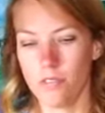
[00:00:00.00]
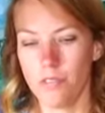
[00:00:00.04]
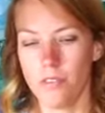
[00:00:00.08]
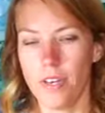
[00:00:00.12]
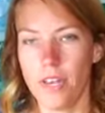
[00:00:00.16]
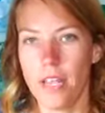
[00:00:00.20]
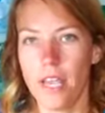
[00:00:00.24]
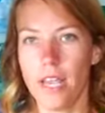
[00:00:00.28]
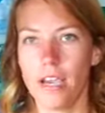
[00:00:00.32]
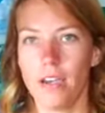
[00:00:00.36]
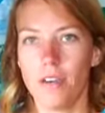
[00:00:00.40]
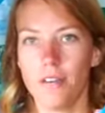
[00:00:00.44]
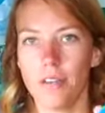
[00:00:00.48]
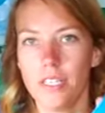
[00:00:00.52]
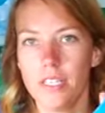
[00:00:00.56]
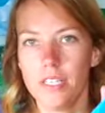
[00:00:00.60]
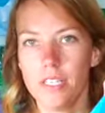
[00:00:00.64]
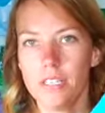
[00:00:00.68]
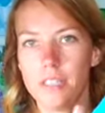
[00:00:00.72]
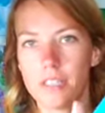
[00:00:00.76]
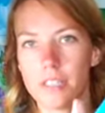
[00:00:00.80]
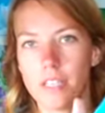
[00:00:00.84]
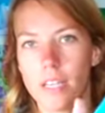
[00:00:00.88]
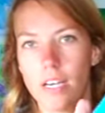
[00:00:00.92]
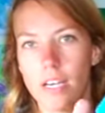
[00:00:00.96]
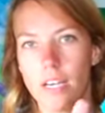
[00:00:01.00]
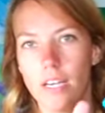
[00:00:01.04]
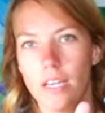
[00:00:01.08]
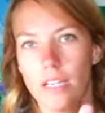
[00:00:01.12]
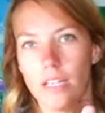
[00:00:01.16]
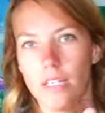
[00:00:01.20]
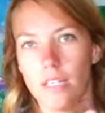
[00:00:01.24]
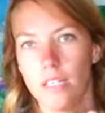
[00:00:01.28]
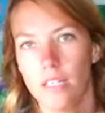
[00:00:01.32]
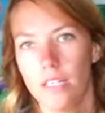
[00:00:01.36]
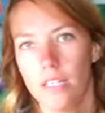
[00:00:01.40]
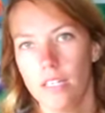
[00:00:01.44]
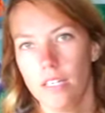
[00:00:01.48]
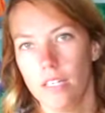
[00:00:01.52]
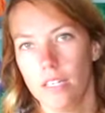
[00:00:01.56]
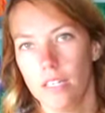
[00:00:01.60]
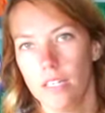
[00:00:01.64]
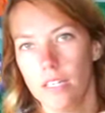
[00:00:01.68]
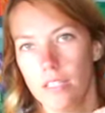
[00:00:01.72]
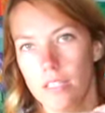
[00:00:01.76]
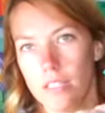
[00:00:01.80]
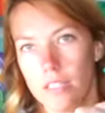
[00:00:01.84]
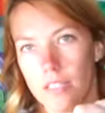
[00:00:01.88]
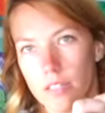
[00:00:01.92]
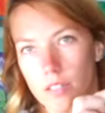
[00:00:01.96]
now he's got
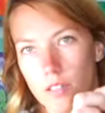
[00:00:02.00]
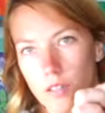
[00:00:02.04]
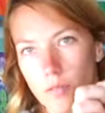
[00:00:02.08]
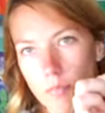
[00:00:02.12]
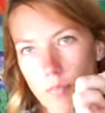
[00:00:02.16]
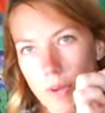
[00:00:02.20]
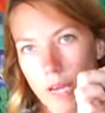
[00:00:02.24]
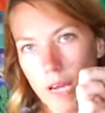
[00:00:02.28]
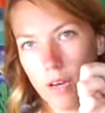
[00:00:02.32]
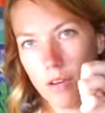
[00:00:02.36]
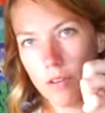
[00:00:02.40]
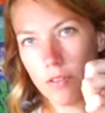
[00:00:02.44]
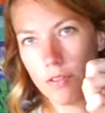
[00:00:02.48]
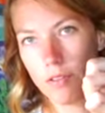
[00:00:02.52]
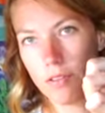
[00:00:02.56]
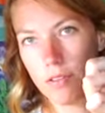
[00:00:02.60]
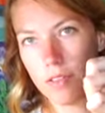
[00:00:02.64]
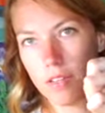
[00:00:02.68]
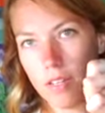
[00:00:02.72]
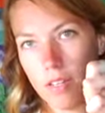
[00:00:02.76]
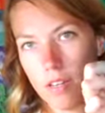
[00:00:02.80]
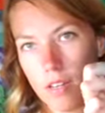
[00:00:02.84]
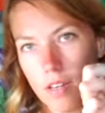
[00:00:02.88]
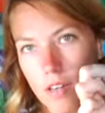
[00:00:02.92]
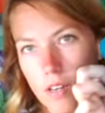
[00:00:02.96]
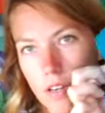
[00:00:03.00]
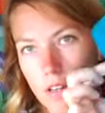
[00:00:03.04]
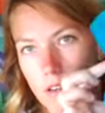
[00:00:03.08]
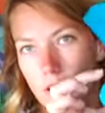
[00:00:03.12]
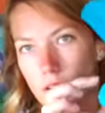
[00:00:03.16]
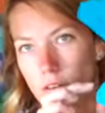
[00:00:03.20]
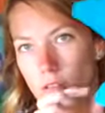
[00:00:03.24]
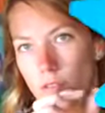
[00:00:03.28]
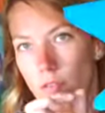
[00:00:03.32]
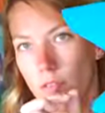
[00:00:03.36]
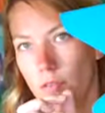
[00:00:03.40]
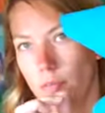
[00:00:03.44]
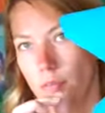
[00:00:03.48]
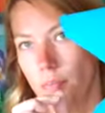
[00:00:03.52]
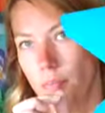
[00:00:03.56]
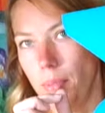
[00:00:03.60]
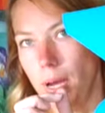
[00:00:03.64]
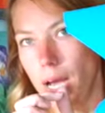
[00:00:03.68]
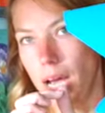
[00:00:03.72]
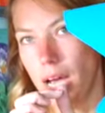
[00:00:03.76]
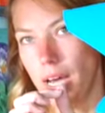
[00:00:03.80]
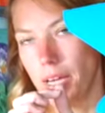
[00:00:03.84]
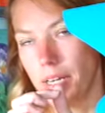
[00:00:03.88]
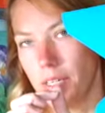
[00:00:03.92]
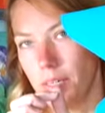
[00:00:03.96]
his little mouth
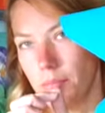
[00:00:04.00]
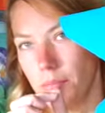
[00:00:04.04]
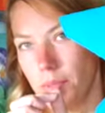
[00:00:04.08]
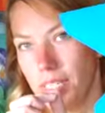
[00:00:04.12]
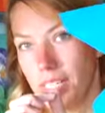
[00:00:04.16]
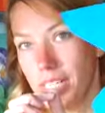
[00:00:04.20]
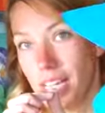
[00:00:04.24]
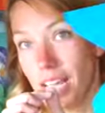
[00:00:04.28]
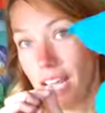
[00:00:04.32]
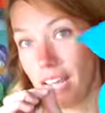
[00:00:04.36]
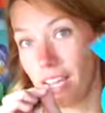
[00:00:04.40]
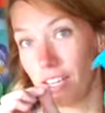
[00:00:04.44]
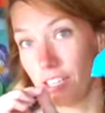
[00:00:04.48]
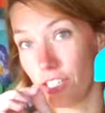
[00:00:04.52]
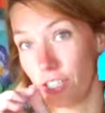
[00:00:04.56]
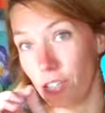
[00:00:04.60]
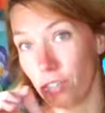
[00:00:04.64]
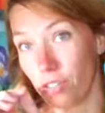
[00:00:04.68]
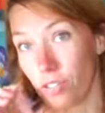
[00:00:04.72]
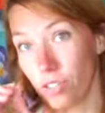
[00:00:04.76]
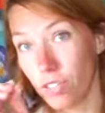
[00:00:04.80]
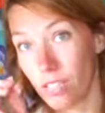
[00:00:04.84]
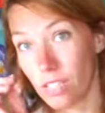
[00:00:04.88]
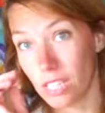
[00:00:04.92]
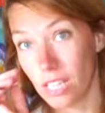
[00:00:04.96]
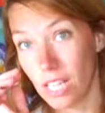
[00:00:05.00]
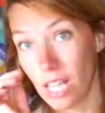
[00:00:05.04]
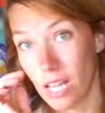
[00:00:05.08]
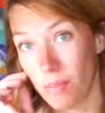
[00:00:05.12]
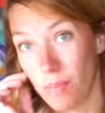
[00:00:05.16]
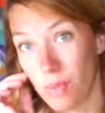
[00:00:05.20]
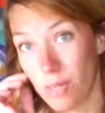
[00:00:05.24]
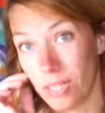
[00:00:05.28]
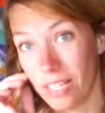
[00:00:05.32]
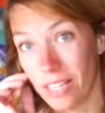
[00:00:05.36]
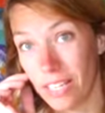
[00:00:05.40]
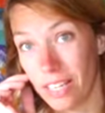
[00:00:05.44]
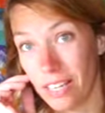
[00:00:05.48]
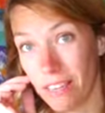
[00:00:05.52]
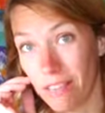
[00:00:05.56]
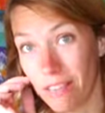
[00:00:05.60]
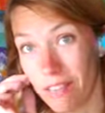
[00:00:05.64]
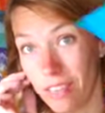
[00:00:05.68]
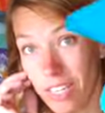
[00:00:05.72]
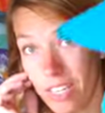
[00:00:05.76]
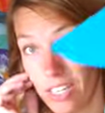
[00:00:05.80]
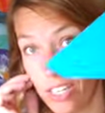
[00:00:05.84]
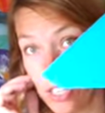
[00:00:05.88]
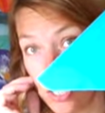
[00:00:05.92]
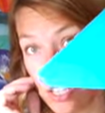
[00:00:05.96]
bottom attached, so it looks a lot more like a
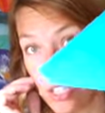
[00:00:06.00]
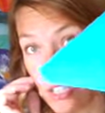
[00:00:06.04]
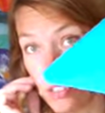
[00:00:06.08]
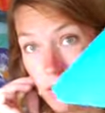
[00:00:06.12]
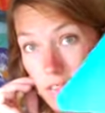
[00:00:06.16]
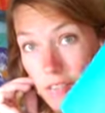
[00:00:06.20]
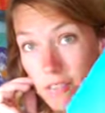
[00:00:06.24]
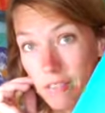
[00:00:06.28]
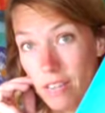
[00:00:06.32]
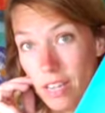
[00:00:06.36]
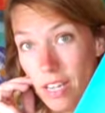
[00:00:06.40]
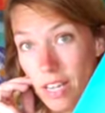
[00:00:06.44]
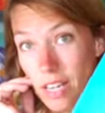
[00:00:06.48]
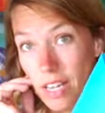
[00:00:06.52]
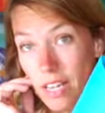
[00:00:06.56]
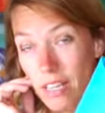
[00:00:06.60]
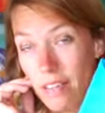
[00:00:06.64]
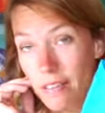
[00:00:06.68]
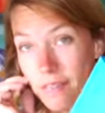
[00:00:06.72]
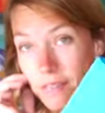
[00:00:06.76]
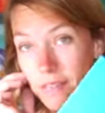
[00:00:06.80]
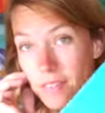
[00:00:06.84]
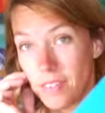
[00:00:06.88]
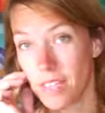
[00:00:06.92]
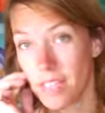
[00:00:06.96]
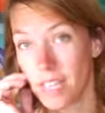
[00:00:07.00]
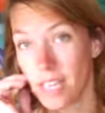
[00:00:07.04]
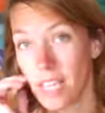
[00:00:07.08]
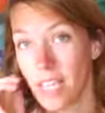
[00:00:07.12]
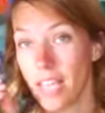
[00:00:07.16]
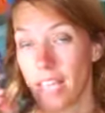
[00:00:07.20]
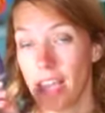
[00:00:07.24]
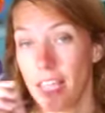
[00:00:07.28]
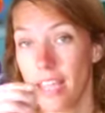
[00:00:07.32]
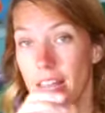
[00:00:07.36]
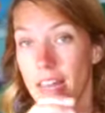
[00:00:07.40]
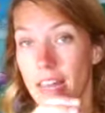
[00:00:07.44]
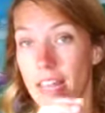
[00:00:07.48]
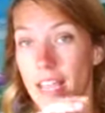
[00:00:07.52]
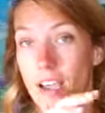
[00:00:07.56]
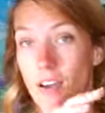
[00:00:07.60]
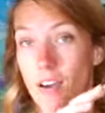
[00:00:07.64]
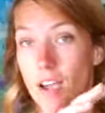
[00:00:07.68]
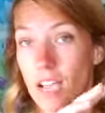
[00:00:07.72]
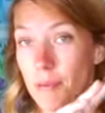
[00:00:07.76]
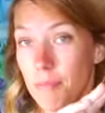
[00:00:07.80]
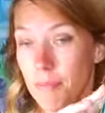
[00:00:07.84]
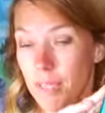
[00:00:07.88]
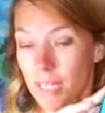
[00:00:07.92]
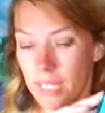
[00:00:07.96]
fish, okay? Now
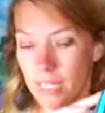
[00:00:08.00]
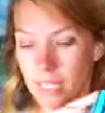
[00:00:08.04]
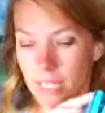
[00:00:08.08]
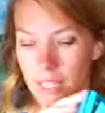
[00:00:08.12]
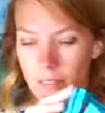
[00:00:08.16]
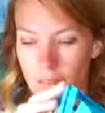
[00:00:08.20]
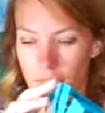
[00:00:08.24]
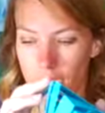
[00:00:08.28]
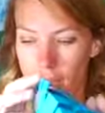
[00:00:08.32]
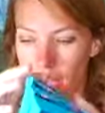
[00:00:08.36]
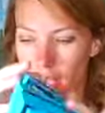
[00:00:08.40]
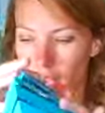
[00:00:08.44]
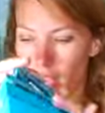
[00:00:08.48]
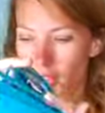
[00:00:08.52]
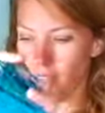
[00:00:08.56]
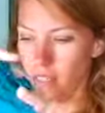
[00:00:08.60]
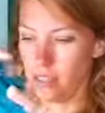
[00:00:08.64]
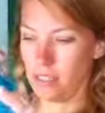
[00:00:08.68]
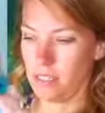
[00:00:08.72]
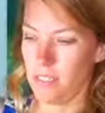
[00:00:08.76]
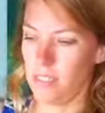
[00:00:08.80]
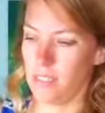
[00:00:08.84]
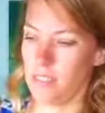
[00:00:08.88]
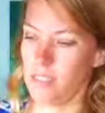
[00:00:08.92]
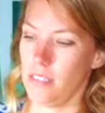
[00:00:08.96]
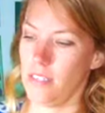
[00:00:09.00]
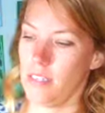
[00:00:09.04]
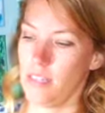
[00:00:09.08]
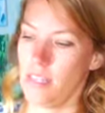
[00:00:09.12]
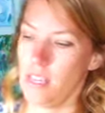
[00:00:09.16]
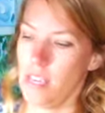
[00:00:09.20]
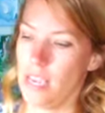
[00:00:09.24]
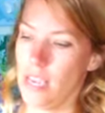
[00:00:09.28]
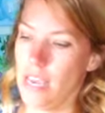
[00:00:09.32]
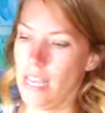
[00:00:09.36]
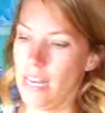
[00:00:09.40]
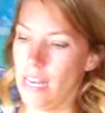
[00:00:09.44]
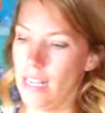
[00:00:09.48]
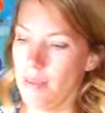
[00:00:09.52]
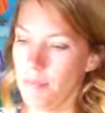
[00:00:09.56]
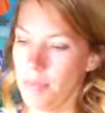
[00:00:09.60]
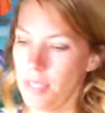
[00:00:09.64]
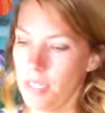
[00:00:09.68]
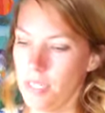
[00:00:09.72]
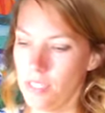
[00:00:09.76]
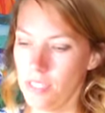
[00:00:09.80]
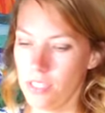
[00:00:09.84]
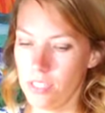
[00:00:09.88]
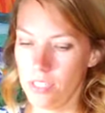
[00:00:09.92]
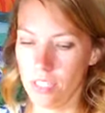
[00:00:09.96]
I'm gonna leave that, and I'm
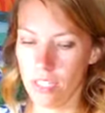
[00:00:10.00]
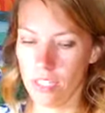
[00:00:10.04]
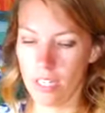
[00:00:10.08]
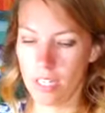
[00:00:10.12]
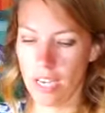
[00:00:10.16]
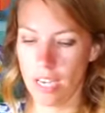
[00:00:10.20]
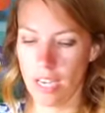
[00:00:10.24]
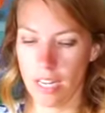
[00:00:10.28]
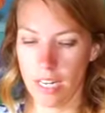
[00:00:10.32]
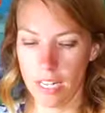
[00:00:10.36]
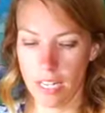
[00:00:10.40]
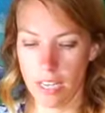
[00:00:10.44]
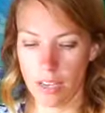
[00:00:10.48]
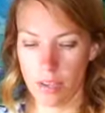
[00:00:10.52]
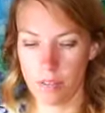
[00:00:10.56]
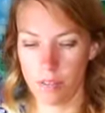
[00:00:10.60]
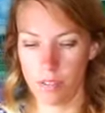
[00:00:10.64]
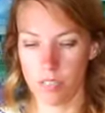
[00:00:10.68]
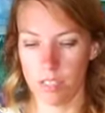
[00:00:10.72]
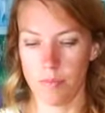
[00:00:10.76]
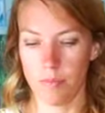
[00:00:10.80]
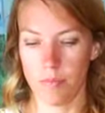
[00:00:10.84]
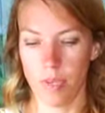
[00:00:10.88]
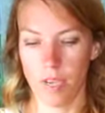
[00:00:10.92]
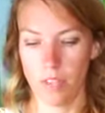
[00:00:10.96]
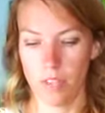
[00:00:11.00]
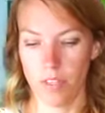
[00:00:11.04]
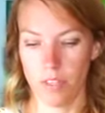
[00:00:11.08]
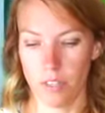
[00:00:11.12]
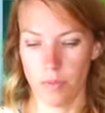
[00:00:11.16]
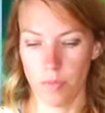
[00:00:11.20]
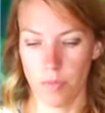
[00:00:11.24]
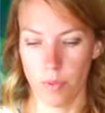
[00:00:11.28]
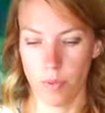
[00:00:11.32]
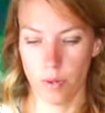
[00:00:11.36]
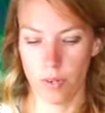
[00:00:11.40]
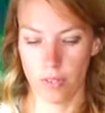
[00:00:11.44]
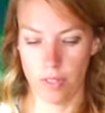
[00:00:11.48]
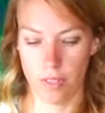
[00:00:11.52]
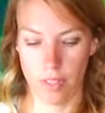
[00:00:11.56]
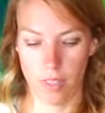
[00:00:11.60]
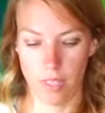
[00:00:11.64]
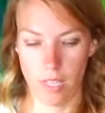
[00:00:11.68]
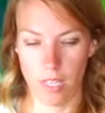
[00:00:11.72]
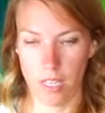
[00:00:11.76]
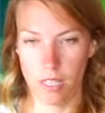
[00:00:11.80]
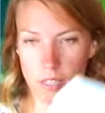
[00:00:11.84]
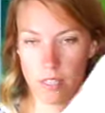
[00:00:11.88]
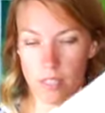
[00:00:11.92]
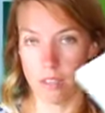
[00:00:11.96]
gonna start cutting out some other important
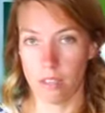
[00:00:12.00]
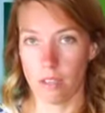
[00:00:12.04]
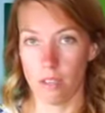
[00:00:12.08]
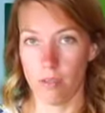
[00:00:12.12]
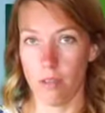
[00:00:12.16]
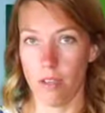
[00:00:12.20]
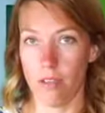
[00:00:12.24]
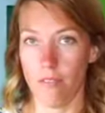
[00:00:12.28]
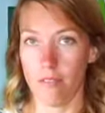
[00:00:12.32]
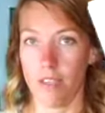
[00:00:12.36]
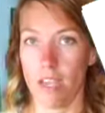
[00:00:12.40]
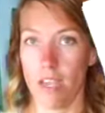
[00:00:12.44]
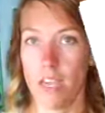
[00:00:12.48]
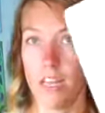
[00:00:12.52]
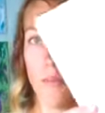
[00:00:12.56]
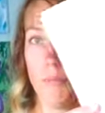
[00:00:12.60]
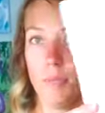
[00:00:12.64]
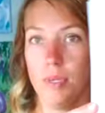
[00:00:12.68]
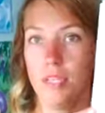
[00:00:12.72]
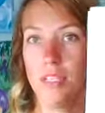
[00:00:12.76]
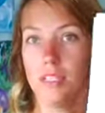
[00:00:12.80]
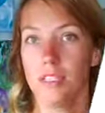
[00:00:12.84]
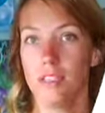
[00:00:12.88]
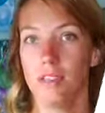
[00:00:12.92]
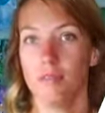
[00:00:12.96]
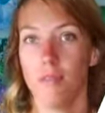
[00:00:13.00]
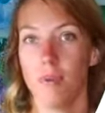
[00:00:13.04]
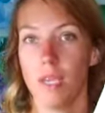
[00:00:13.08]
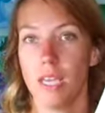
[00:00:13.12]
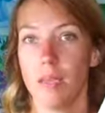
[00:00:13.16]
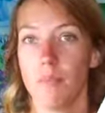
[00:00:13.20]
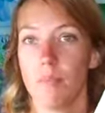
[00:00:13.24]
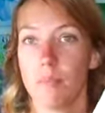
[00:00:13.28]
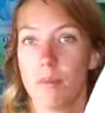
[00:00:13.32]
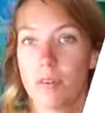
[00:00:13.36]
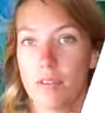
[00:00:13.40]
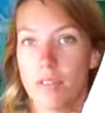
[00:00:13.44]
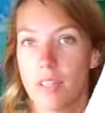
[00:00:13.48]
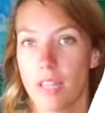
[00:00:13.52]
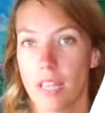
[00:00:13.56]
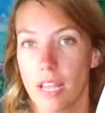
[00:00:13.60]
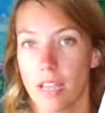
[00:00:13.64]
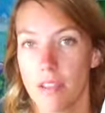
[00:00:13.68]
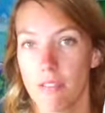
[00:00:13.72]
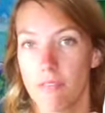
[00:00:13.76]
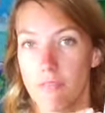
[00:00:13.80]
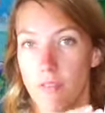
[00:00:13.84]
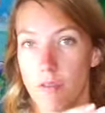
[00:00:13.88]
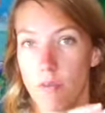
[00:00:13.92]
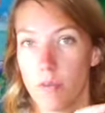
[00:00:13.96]
things. So I've got a piece of paper that I
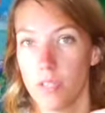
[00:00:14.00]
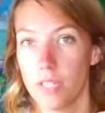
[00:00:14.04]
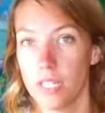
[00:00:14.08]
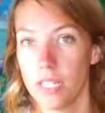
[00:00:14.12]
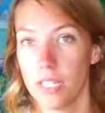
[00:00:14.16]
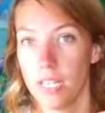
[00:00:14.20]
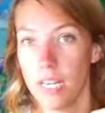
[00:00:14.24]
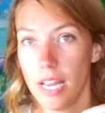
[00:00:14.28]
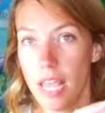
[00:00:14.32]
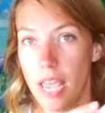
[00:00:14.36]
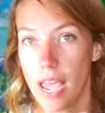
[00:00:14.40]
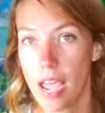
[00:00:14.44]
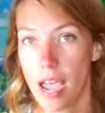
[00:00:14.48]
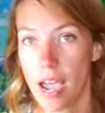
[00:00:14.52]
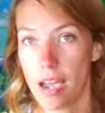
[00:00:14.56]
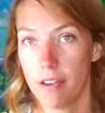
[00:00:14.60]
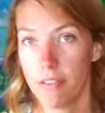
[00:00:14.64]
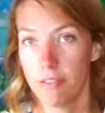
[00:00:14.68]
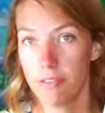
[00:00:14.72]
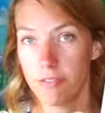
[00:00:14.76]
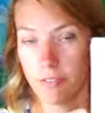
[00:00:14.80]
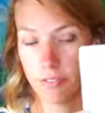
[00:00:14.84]
folded in half,